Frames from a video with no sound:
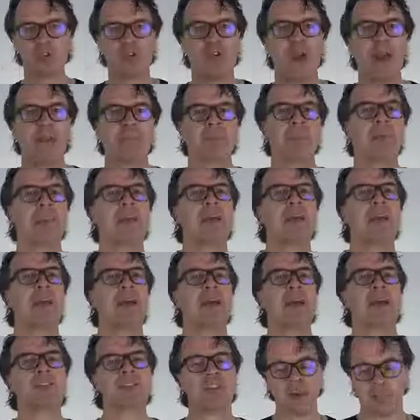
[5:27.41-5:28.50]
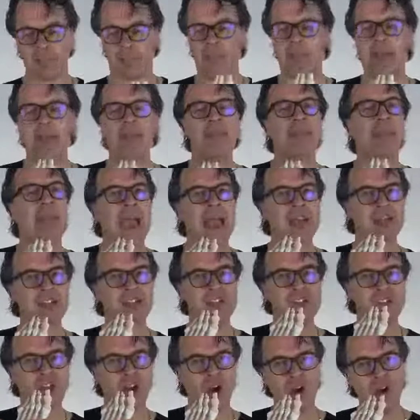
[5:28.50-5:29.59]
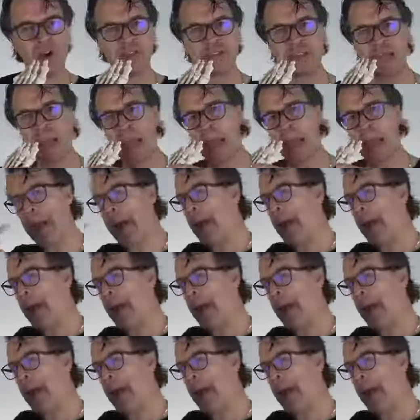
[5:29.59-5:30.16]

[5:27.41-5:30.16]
Great. So the action goes